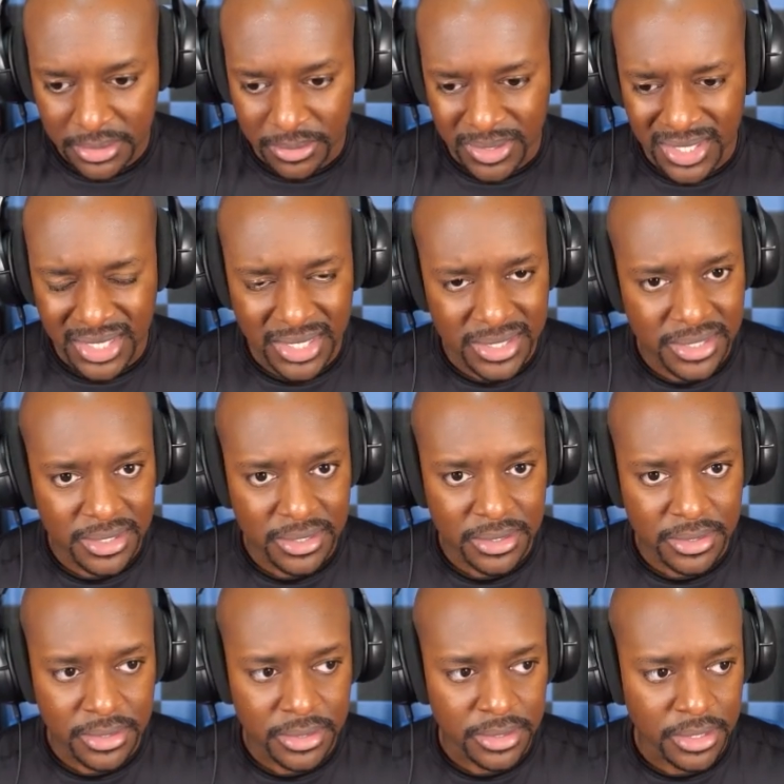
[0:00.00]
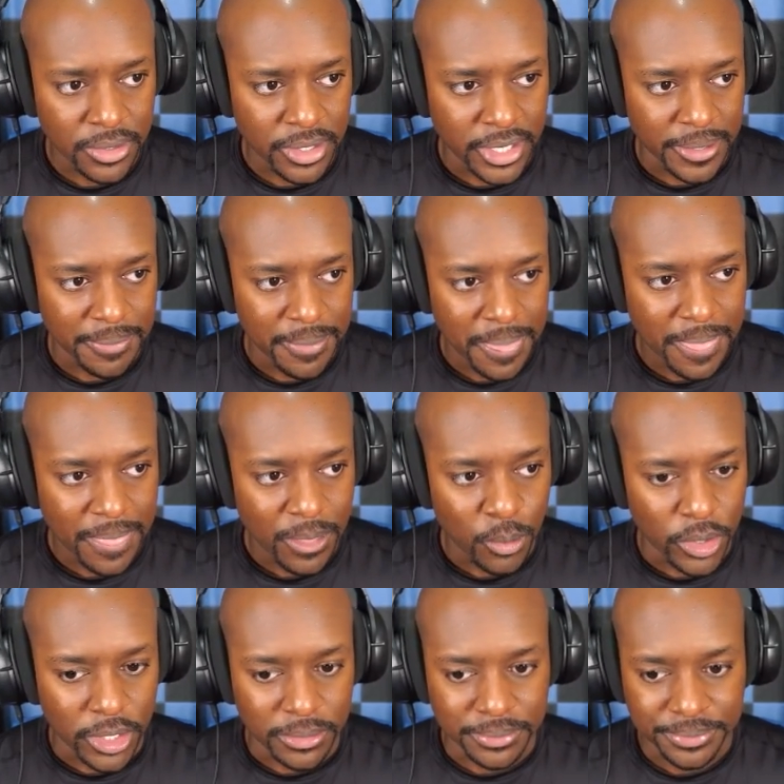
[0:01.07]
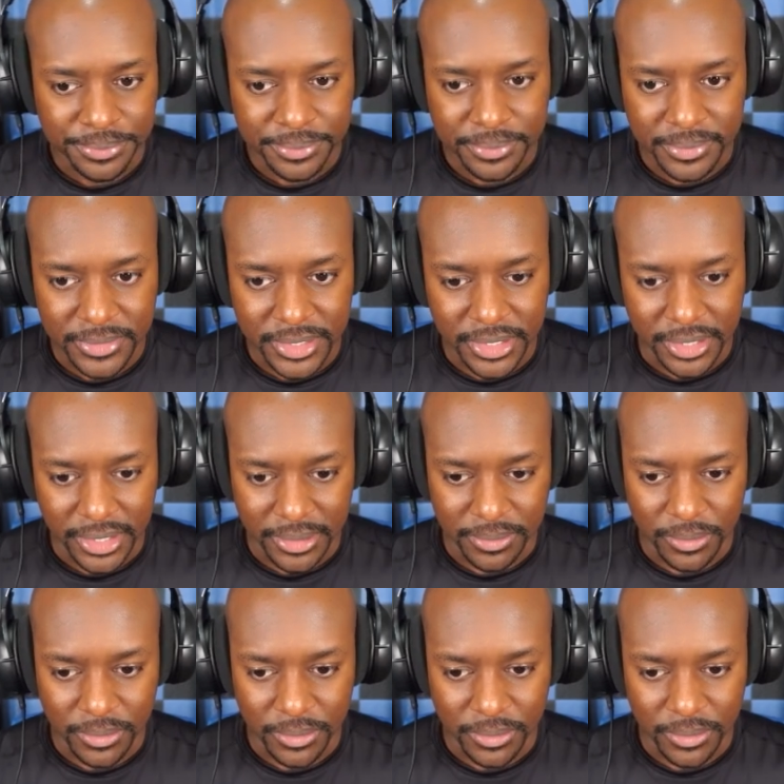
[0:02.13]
What? Okay. Well, thank you.